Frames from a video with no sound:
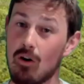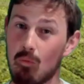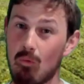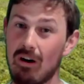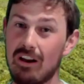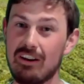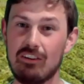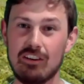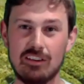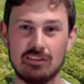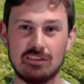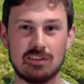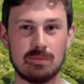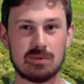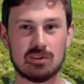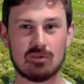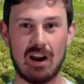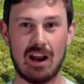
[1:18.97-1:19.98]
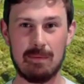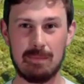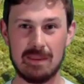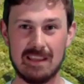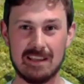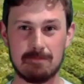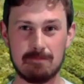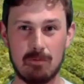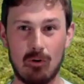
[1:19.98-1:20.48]
why not you subscribe at
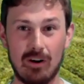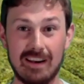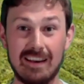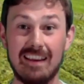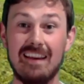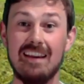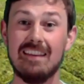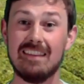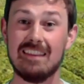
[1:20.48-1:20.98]
this point?